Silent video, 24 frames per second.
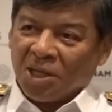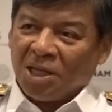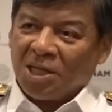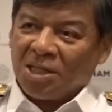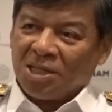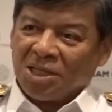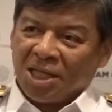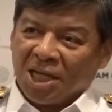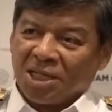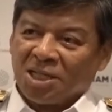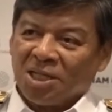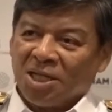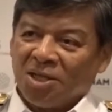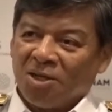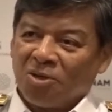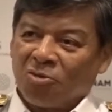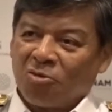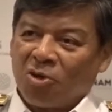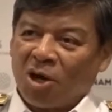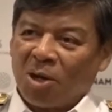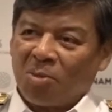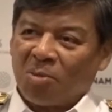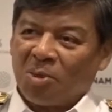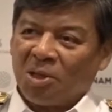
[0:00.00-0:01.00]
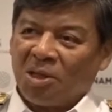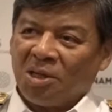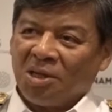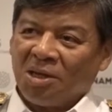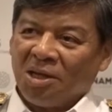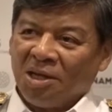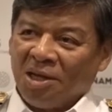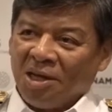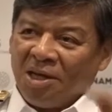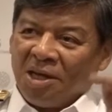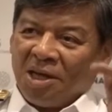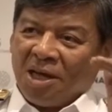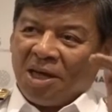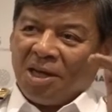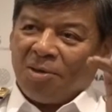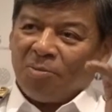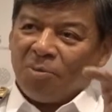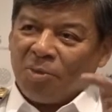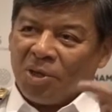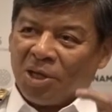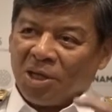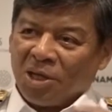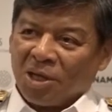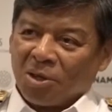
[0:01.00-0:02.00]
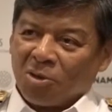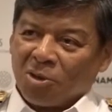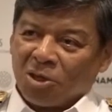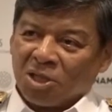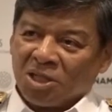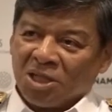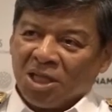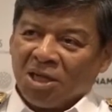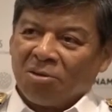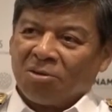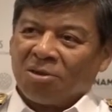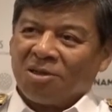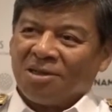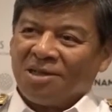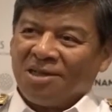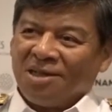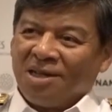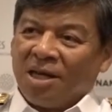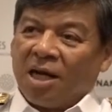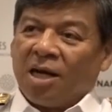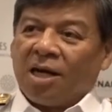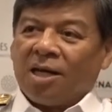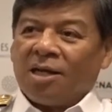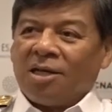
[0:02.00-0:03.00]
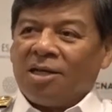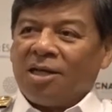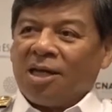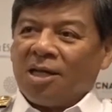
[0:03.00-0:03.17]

adjust the requirement and bring the cost down.